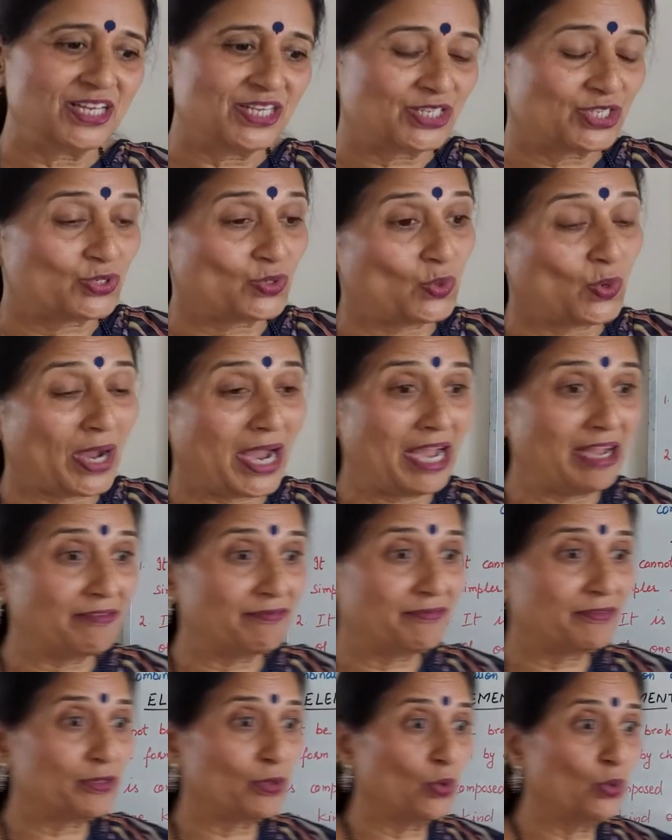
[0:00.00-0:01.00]
So I
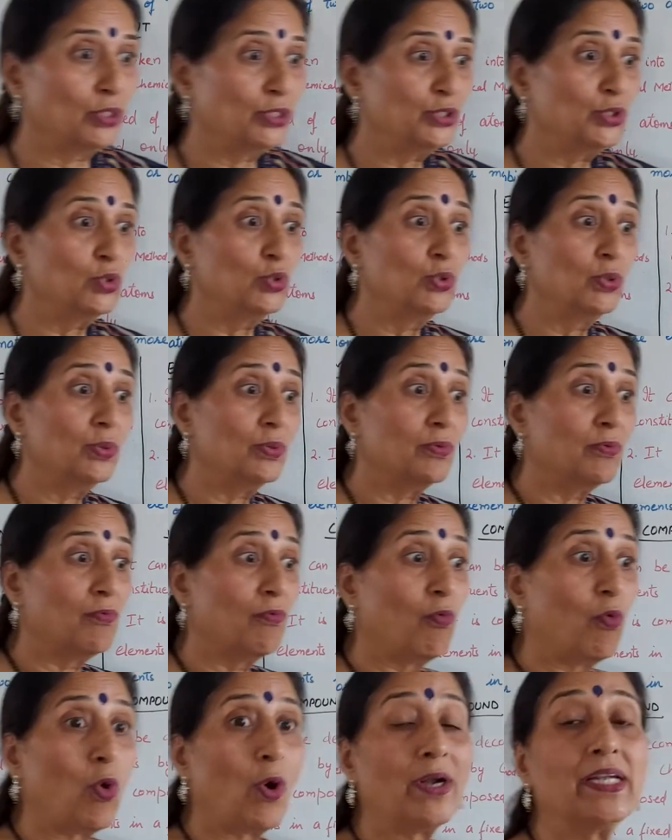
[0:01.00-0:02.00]
have told you
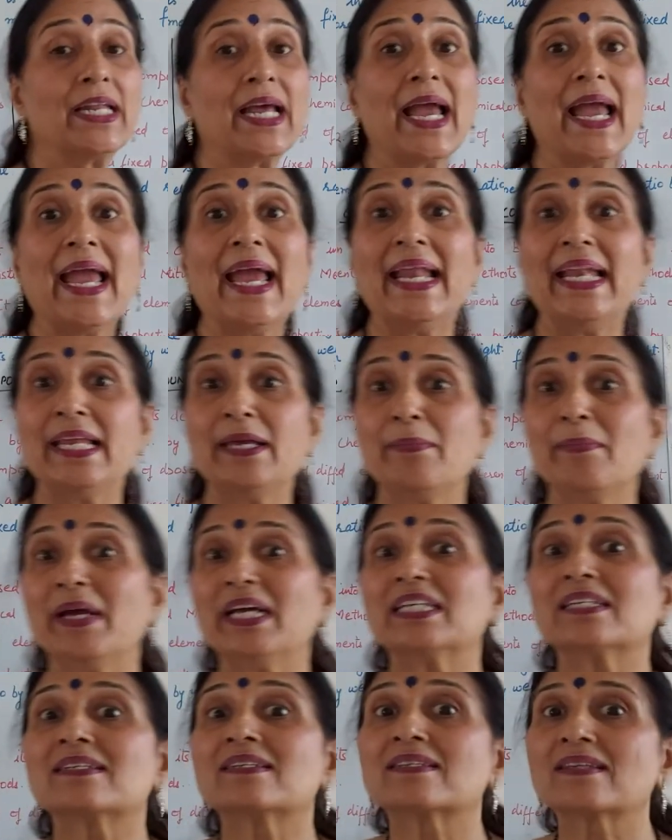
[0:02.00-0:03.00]
what
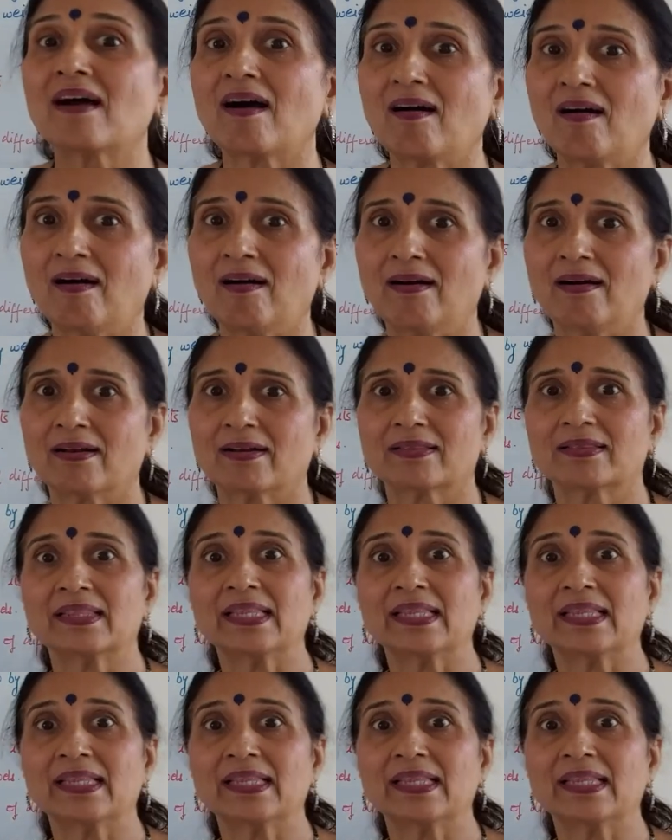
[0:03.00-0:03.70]
elements are.